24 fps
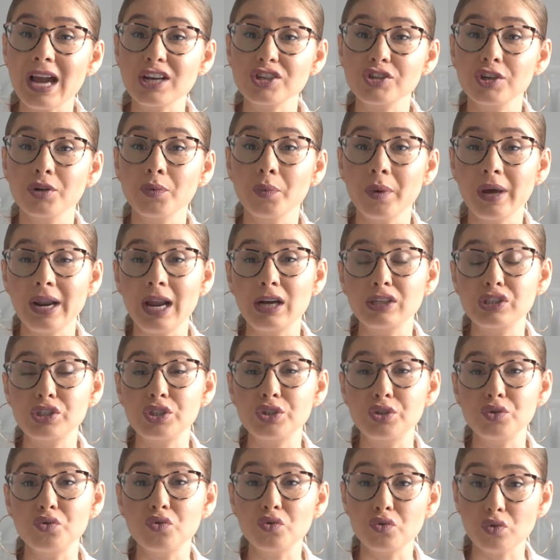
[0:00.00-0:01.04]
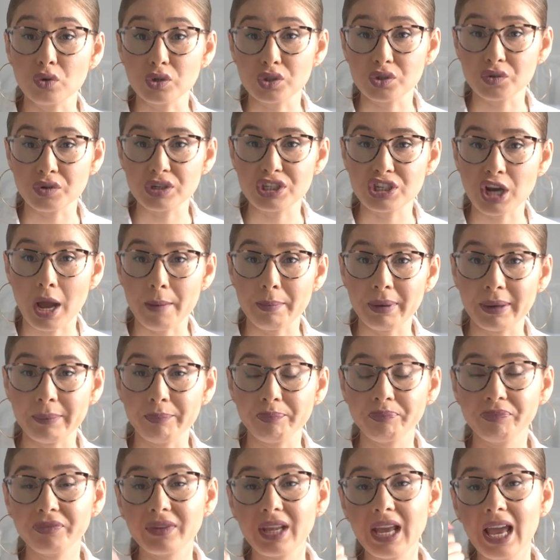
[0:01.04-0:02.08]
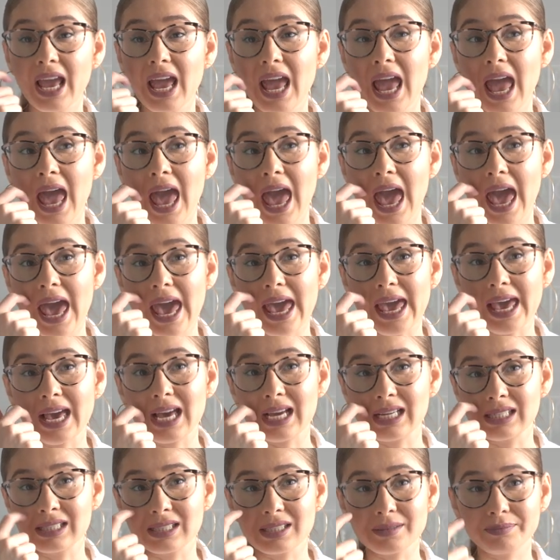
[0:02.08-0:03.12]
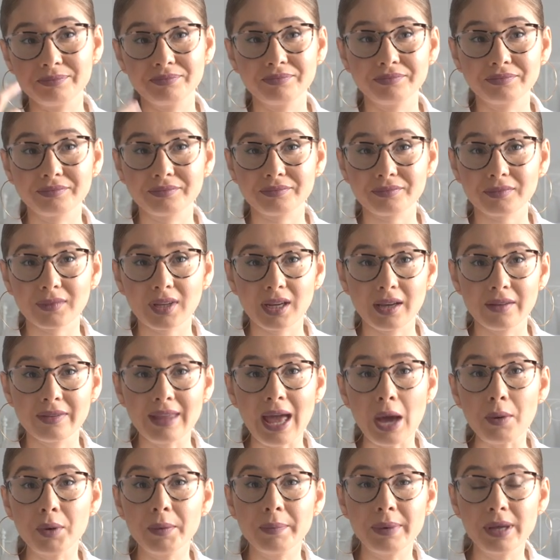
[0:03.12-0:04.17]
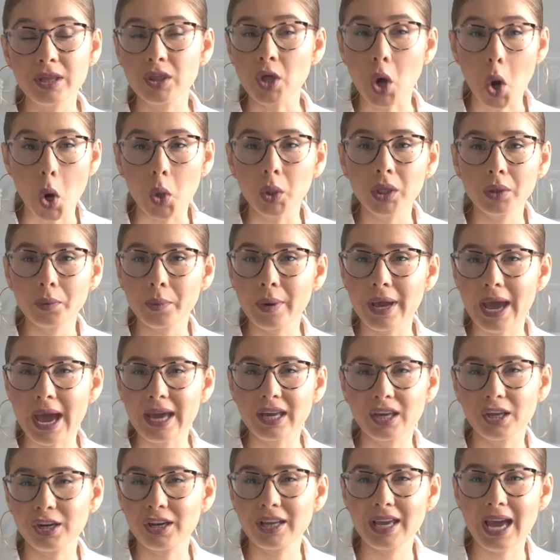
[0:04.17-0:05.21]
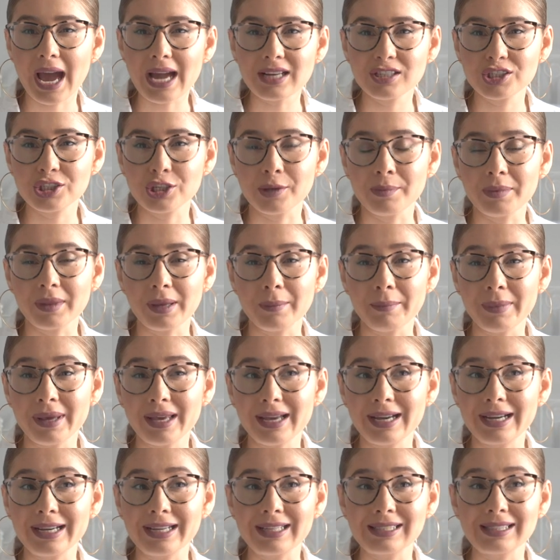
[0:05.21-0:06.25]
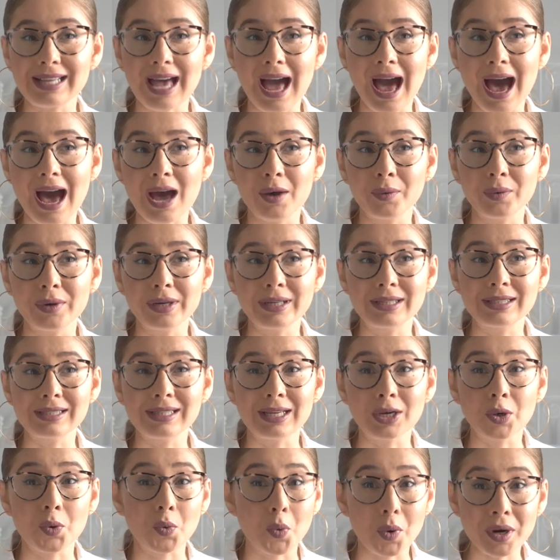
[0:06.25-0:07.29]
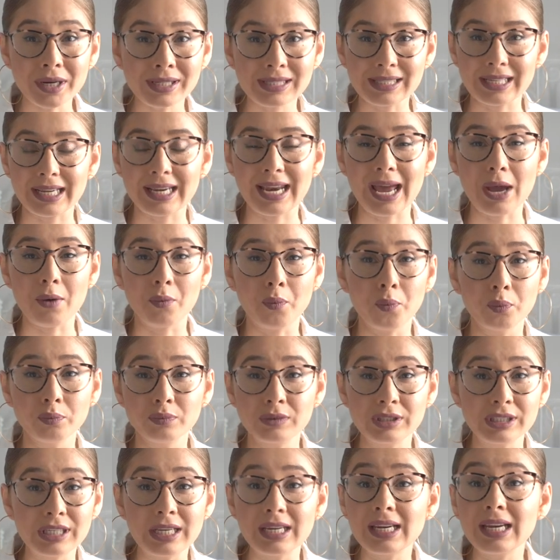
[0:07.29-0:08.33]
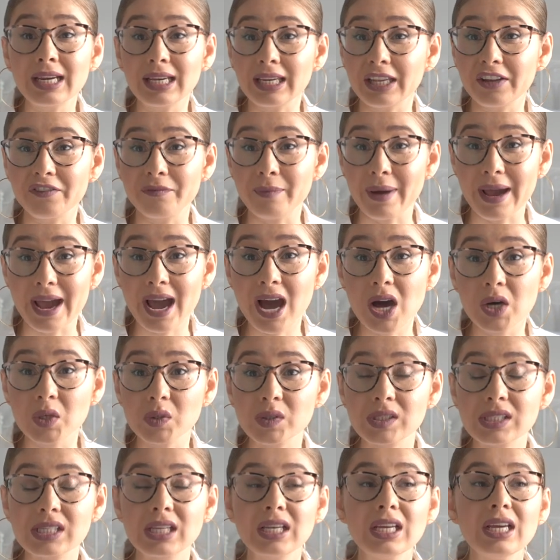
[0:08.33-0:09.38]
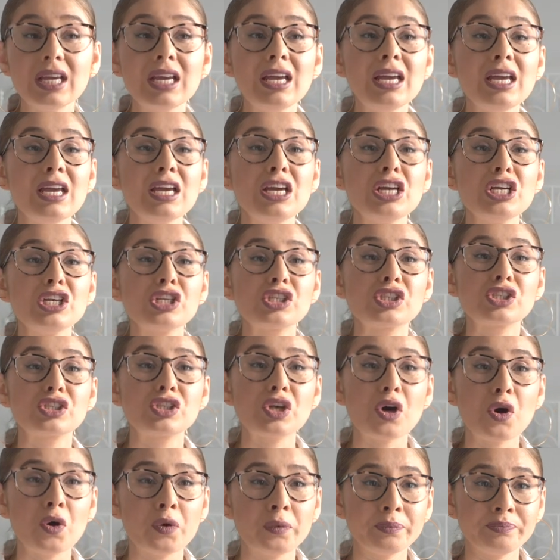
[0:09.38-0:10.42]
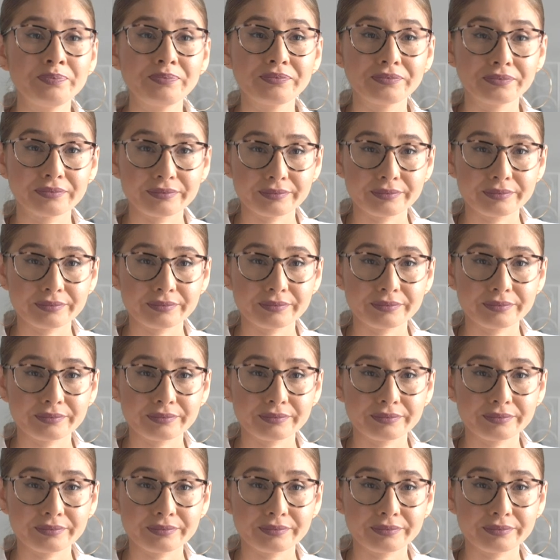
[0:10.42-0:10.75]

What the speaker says: actually went out to do grocery shopping. And that would be the only way I could catch something because I was in quarantine. I didn't leave my house. So,